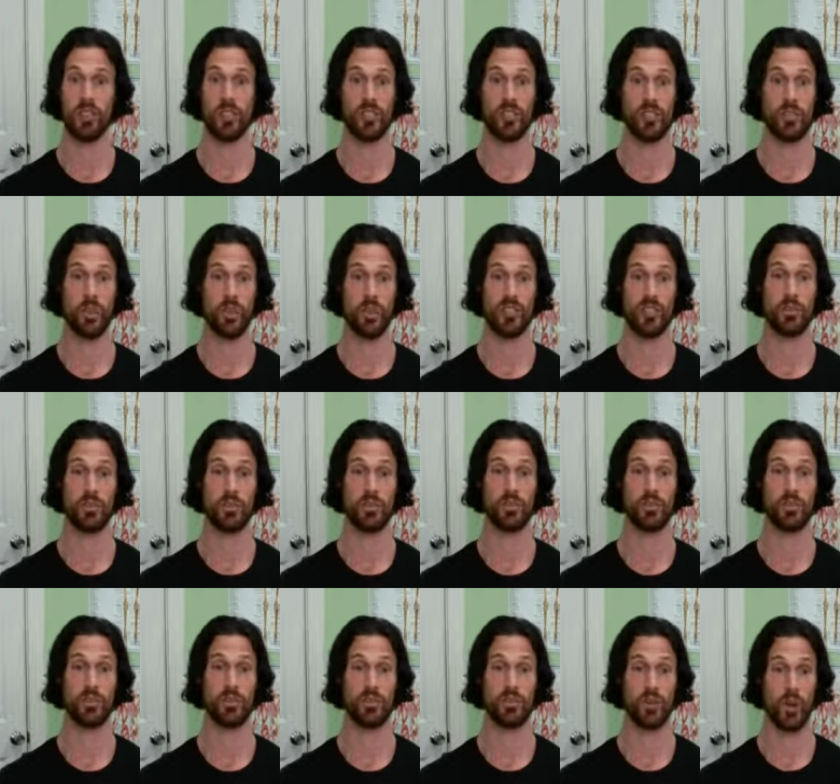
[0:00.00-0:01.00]
destroys
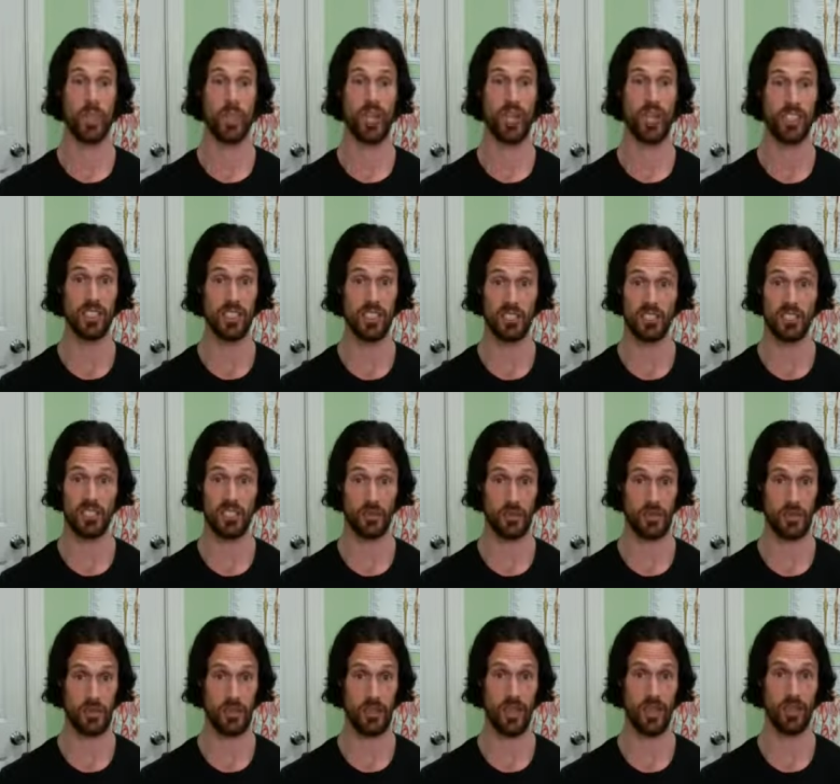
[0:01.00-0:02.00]

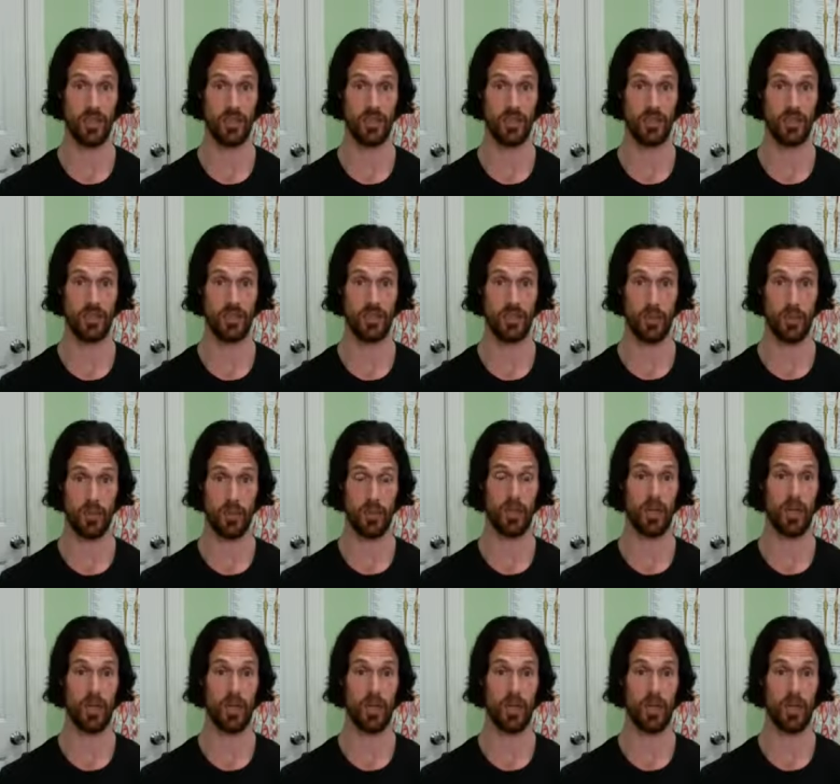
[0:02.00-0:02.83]
relationships, right? You know, people